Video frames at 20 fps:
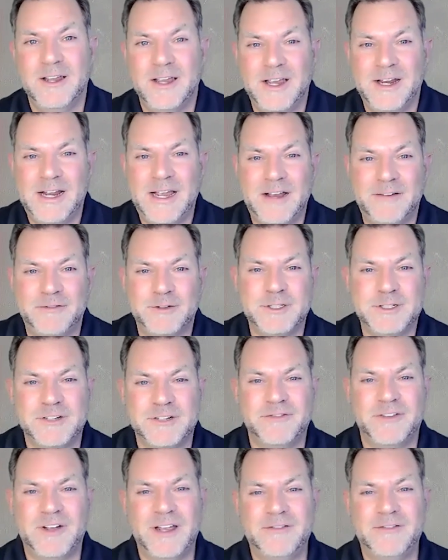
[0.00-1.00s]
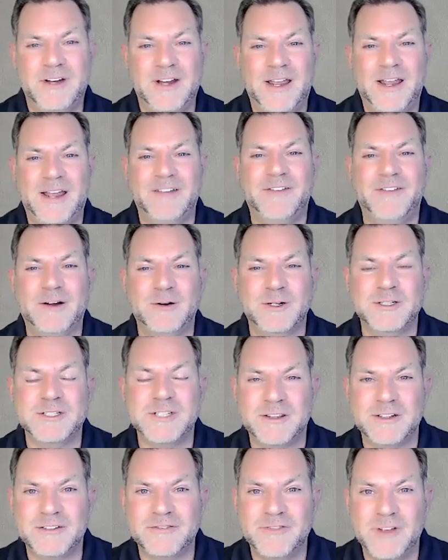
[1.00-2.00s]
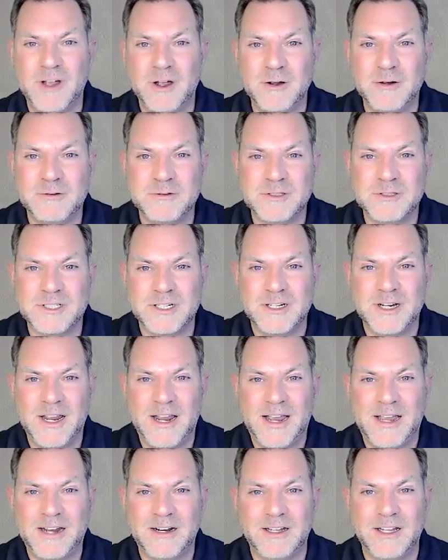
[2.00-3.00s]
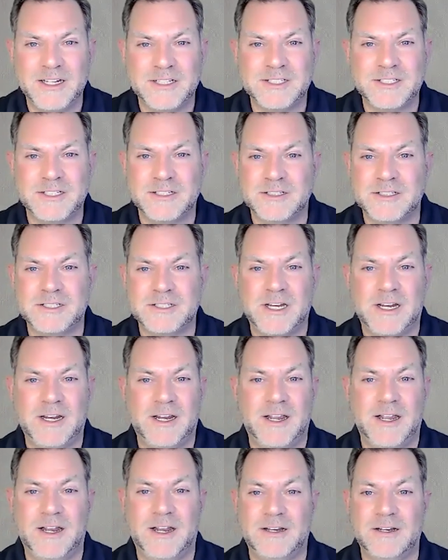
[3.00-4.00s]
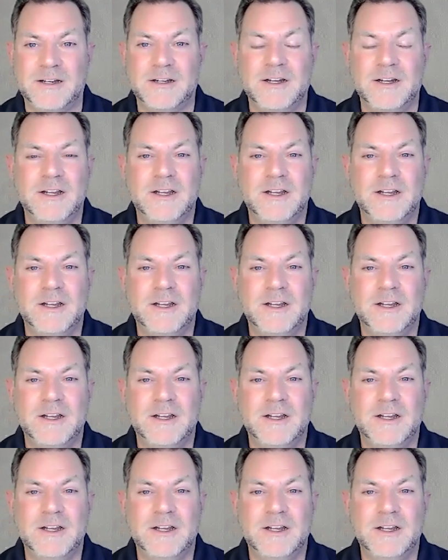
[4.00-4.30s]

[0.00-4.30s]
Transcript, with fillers: an average of five and a half hours on their phones, and adolescents and